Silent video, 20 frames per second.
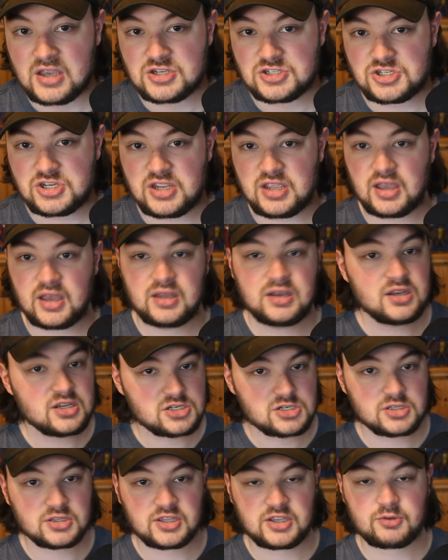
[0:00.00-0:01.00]
She
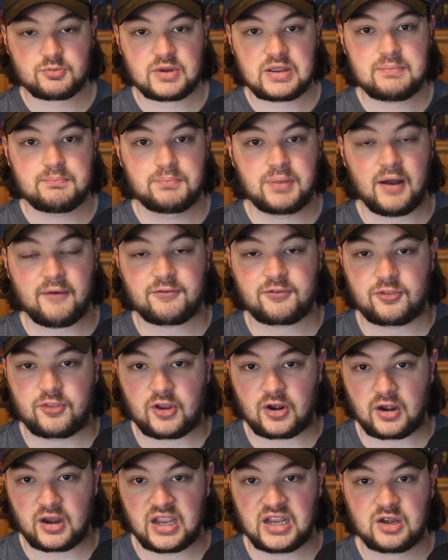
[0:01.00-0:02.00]
initially rebuffs
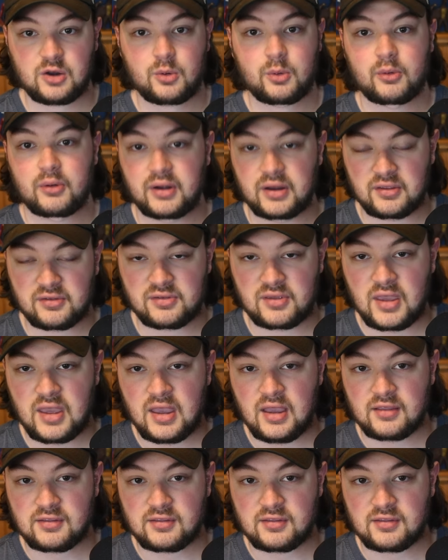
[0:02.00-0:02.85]
their inquiries.